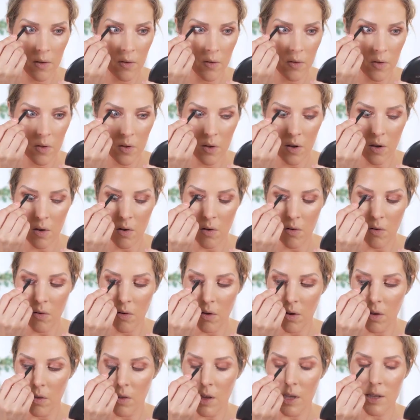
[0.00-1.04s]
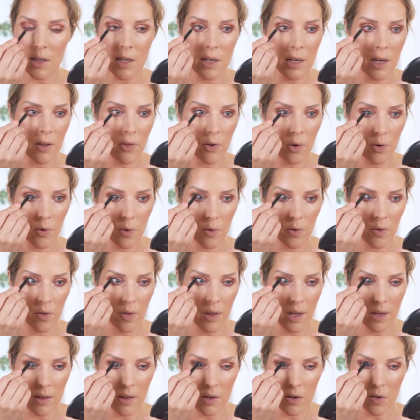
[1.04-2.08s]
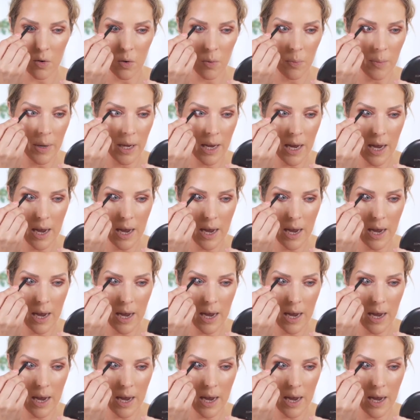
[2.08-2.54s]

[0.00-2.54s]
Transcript: So that's another thing that told me,